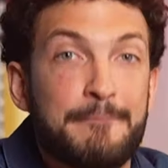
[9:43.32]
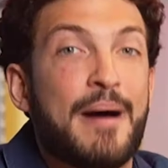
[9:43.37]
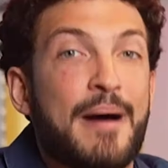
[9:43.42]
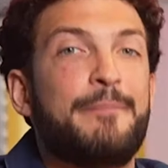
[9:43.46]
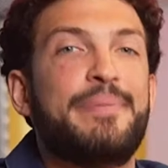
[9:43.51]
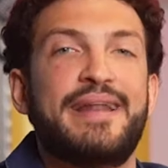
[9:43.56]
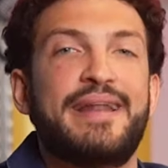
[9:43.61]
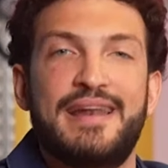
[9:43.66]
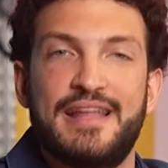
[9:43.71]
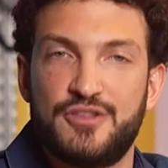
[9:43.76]

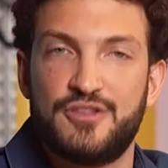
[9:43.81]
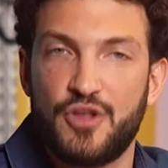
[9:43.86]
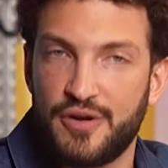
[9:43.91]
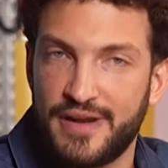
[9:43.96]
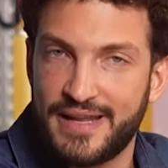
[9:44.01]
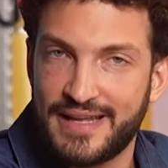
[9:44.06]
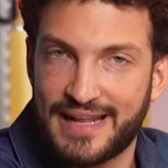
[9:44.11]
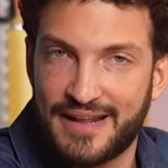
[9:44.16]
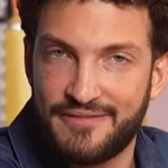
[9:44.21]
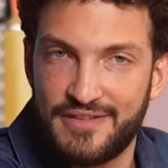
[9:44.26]
precautions
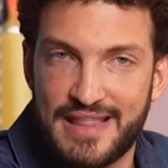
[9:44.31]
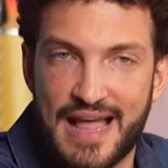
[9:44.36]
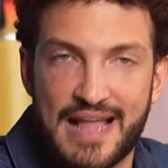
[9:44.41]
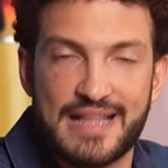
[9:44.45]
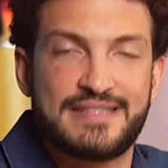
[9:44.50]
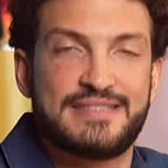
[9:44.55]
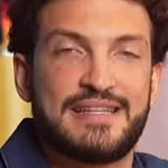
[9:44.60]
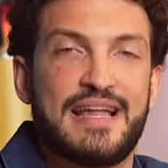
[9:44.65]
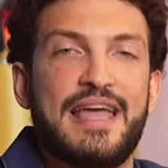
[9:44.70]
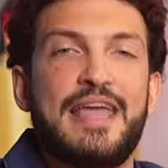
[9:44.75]
must be
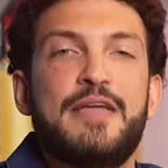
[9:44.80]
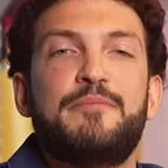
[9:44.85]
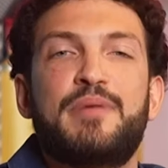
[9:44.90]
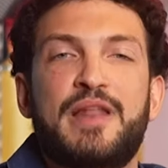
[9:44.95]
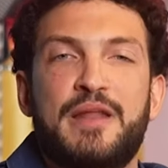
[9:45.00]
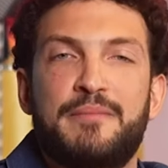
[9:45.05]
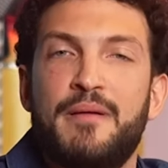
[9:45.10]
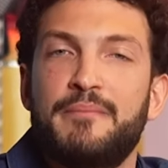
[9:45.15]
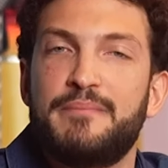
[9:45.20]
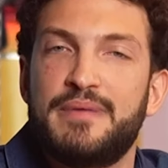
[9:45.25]
taken with
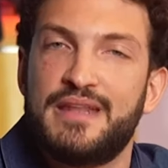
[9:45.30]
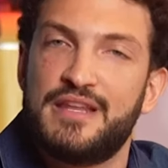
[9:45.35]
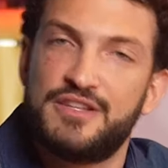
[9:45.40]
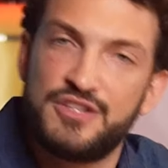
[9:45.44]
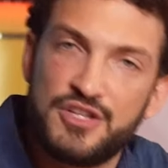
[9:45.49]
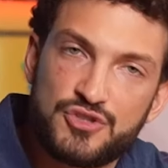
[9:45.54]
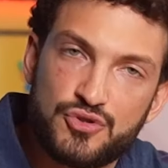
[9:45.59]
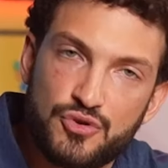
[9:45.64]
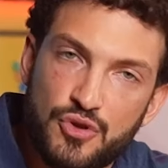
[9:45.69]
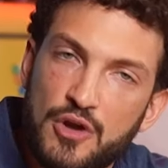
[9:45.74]
pregnant
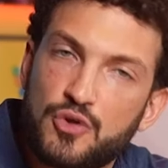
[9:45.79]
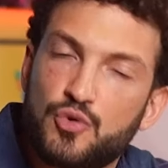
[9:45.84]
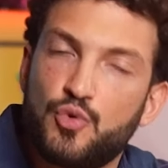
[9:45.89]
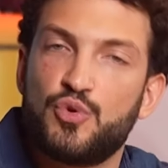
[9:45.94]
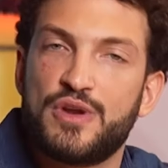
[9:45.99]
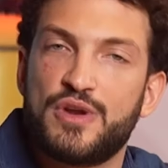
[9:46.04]
women and